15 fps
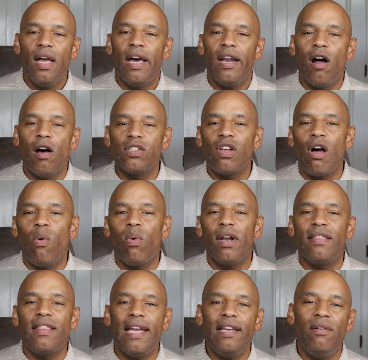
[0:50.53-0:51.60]
And also, I
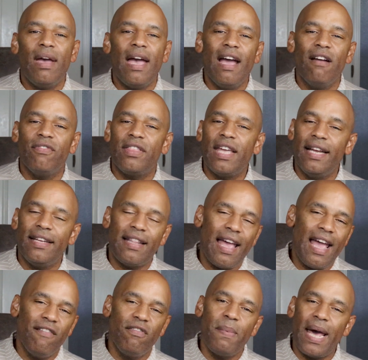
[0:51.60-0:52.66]
want to thank you,
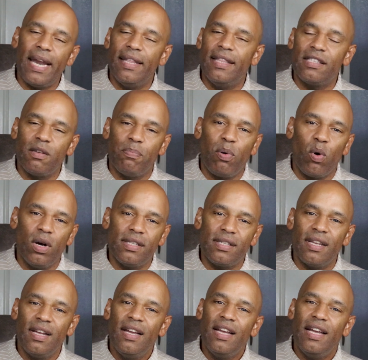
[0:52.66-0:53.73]
everybody that
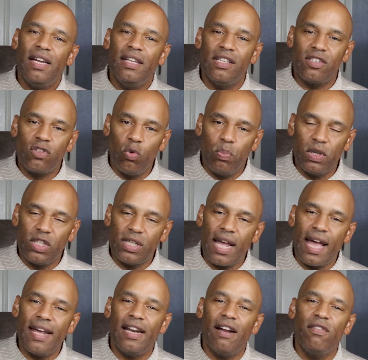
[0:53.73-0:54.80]
supports in the Super Chat,